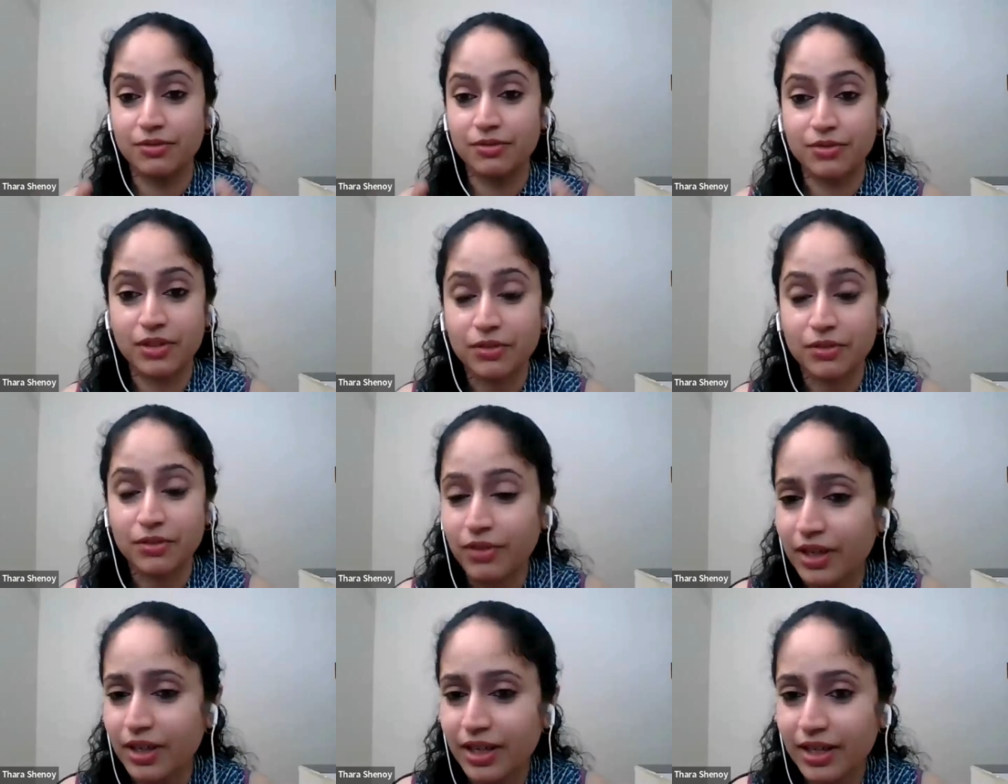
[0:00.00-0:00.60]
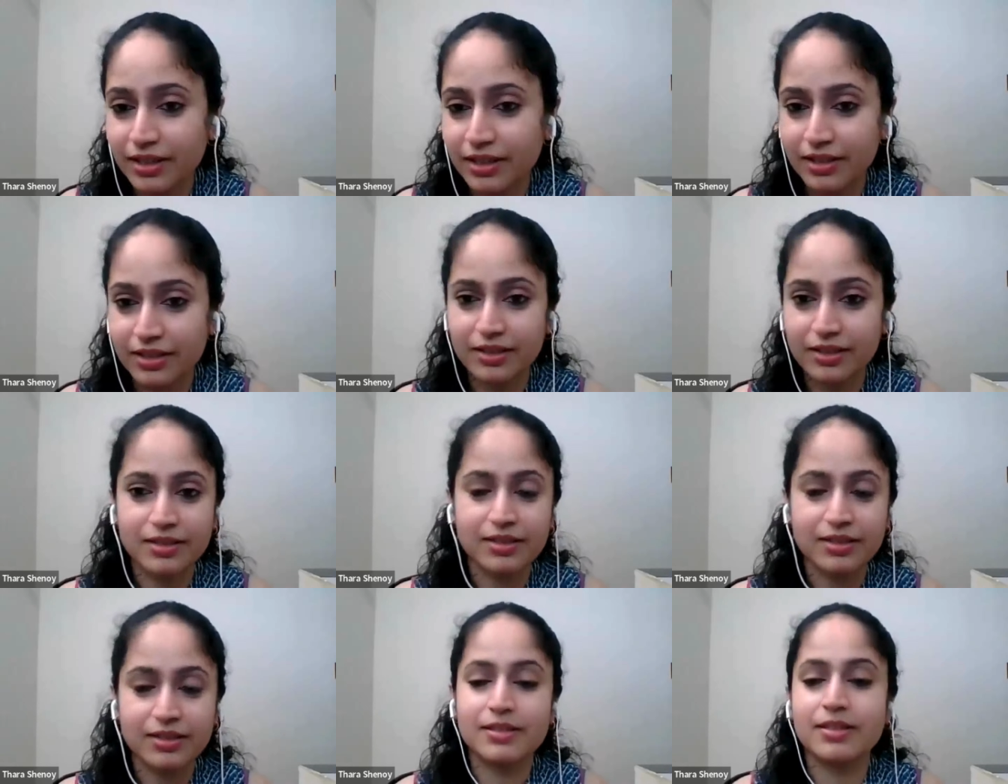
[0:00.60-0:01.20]
different
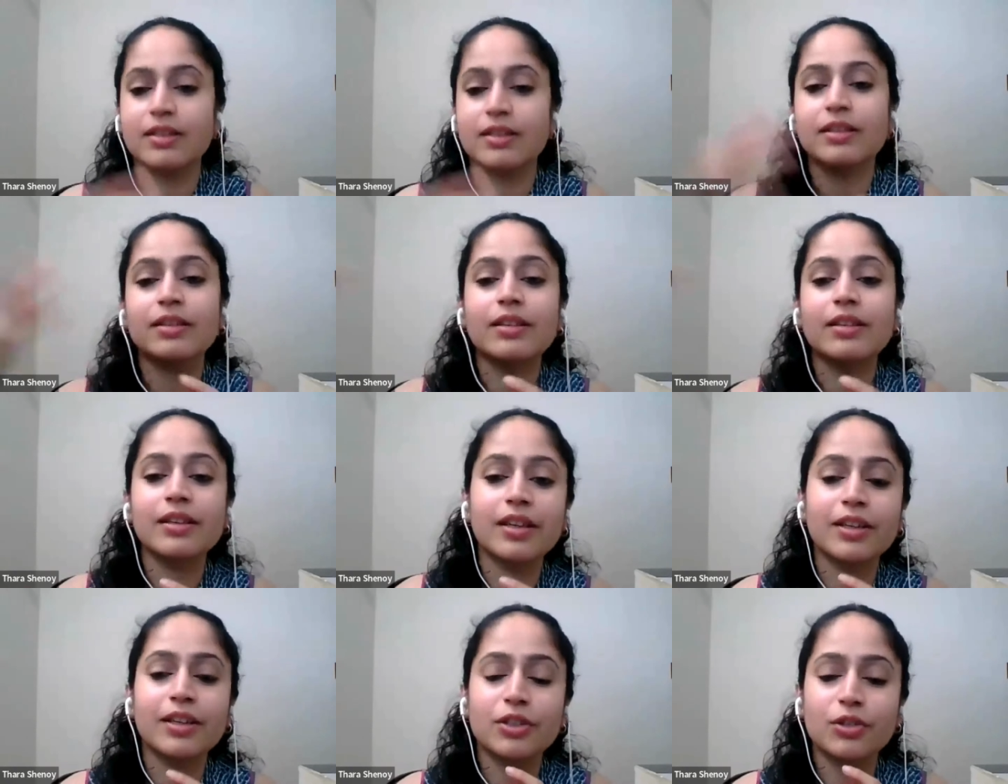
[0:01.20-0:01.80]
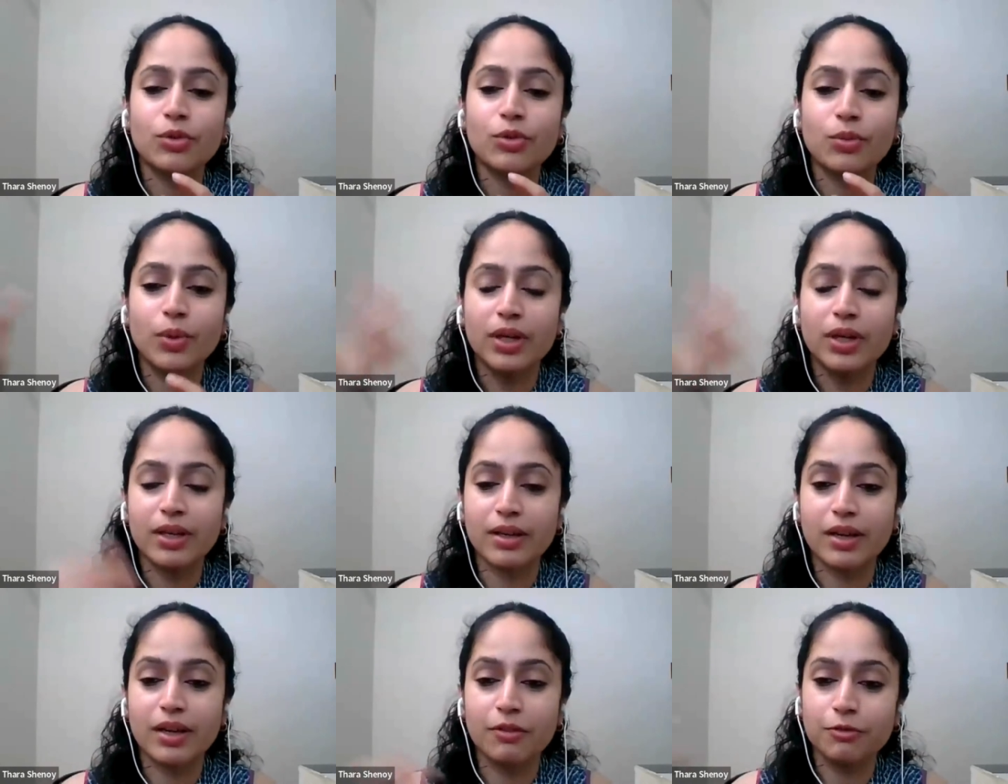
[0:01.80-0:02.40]
varieties, and suddenly at
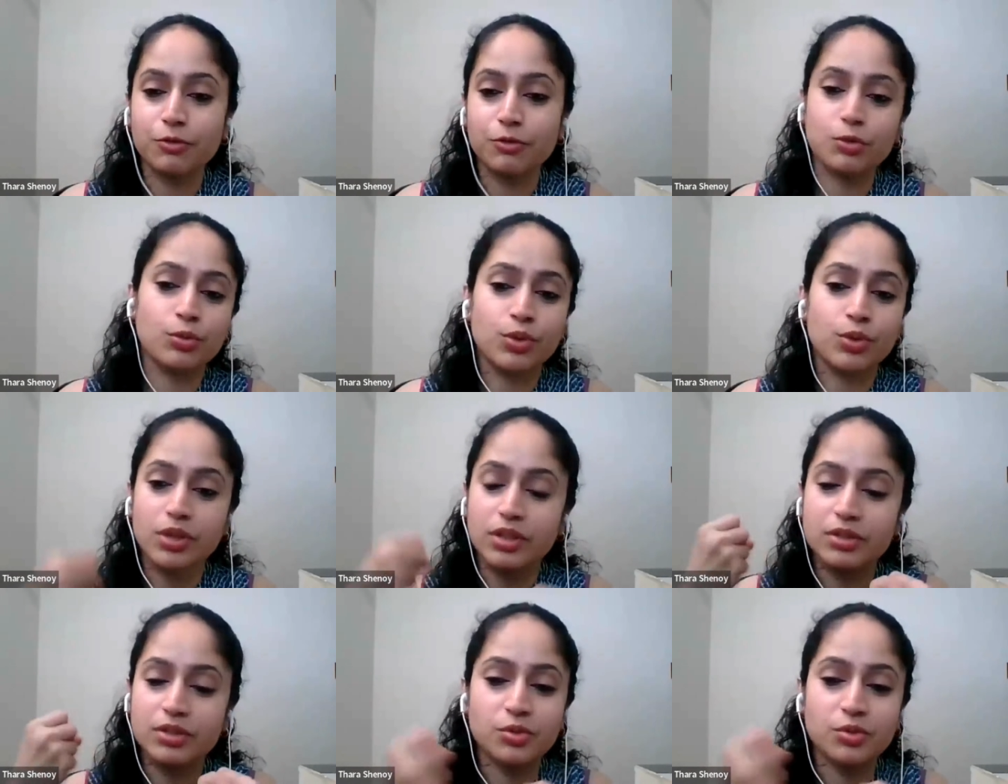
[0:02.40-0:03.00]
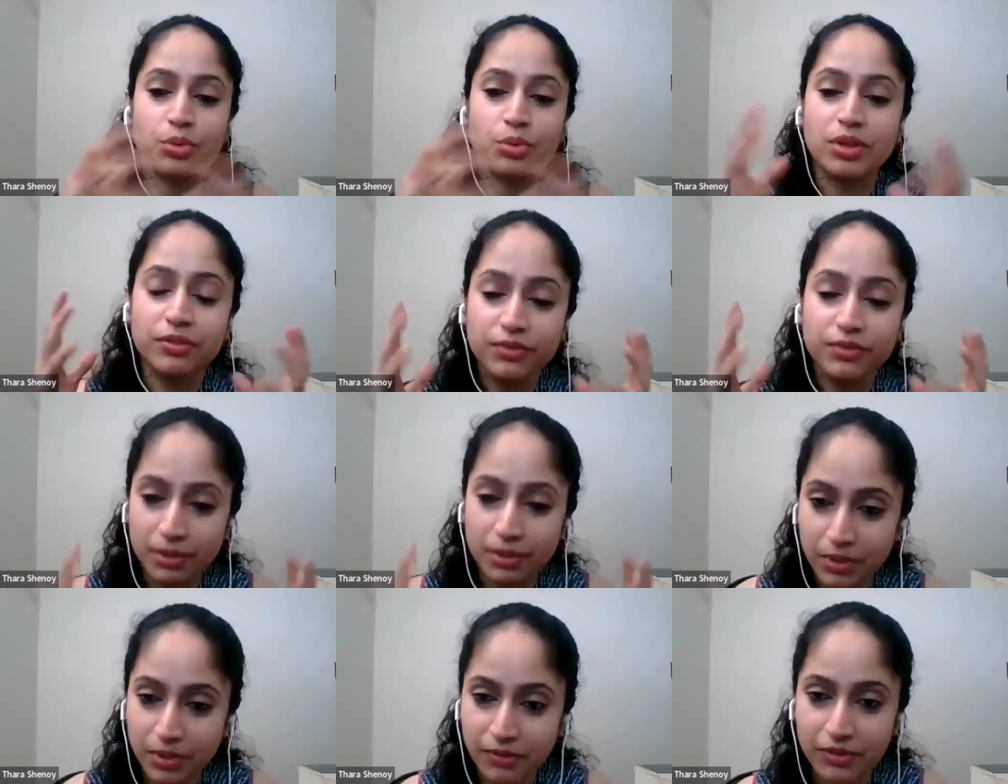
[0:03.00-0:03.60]
1.5 to 2 years, you
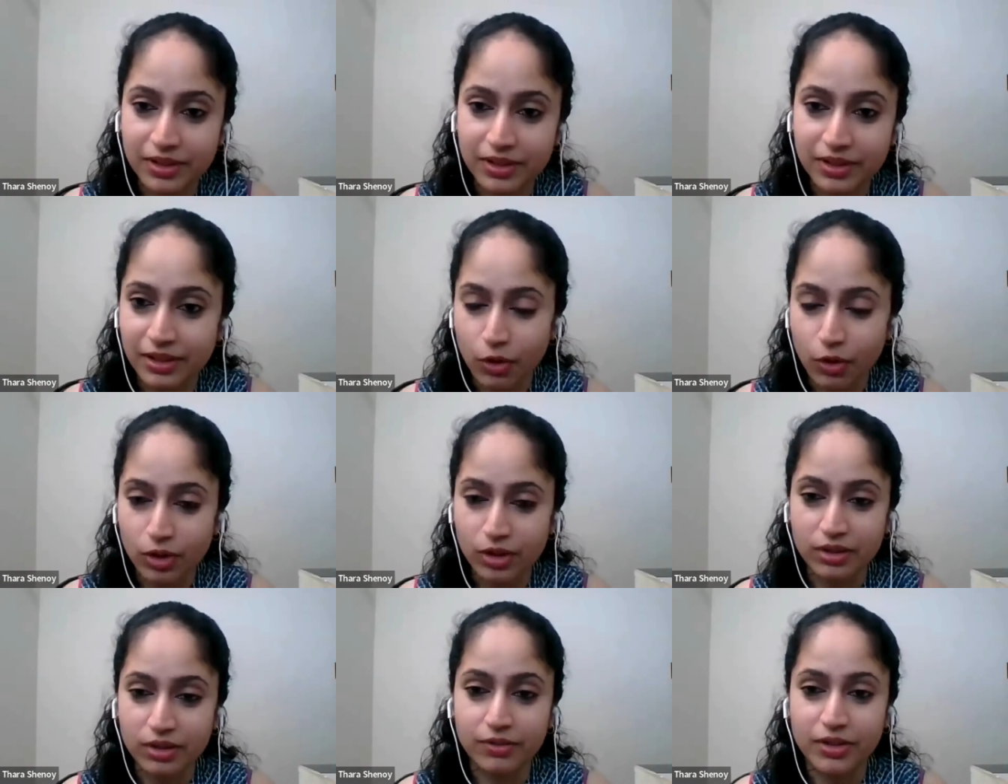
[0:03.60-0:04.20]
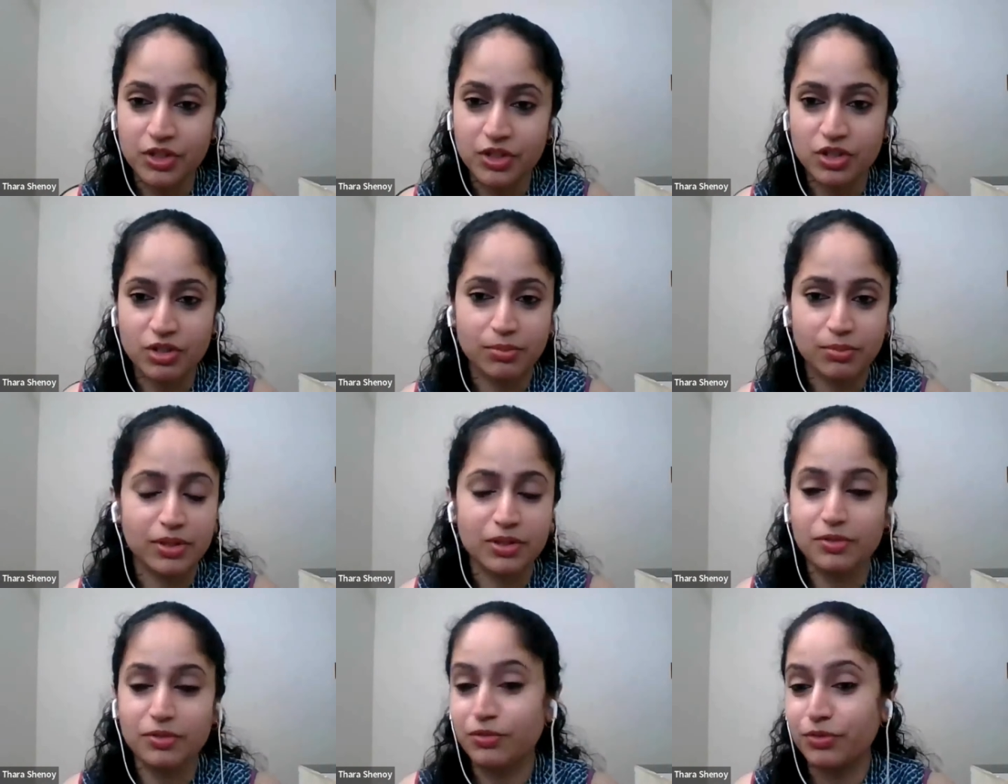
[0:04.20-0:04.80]
give them everything, all the
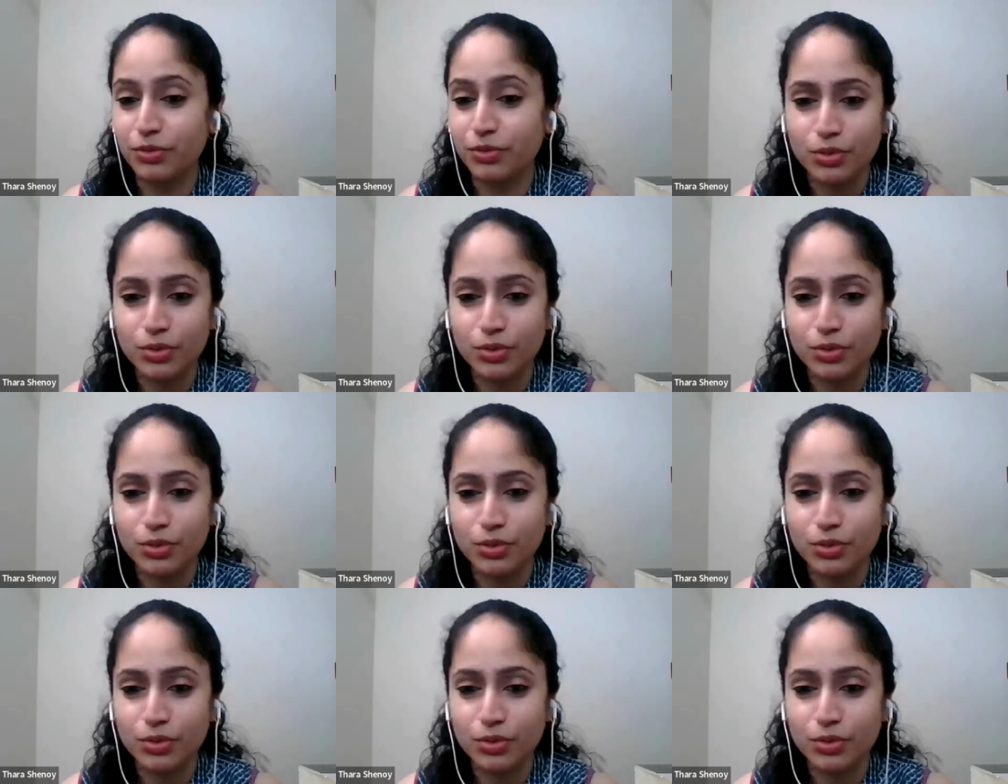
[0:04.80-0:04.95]
vegetables,